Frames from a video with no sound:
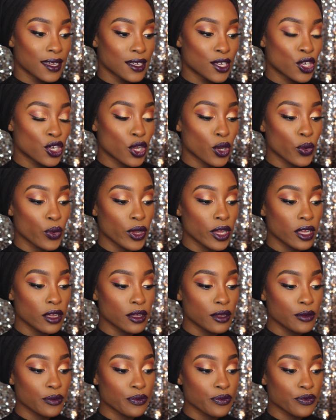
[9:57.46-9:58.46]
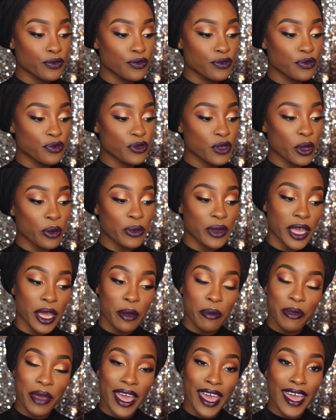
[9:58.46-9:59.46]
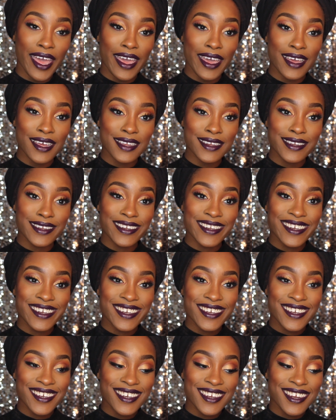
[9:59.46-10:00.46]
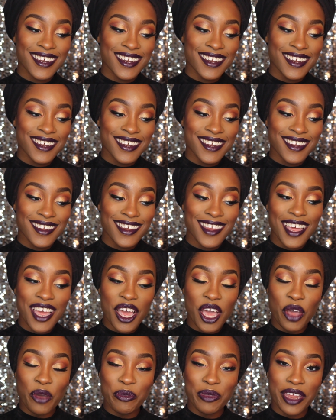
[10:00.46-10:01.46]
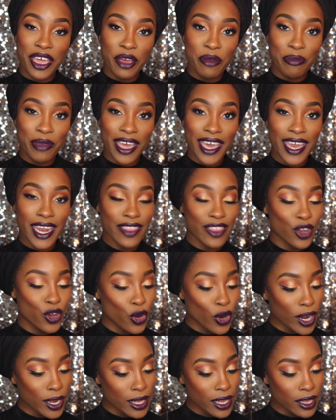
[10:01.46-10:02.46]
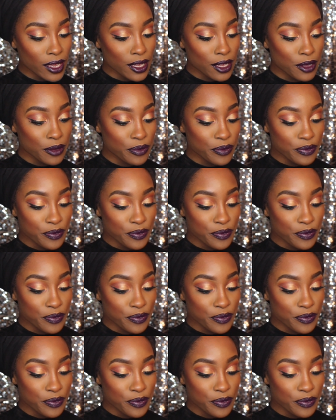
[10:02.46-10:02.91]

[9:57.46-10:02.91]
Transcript: You know what? I'm not mad. I'm not mad at the dark lip.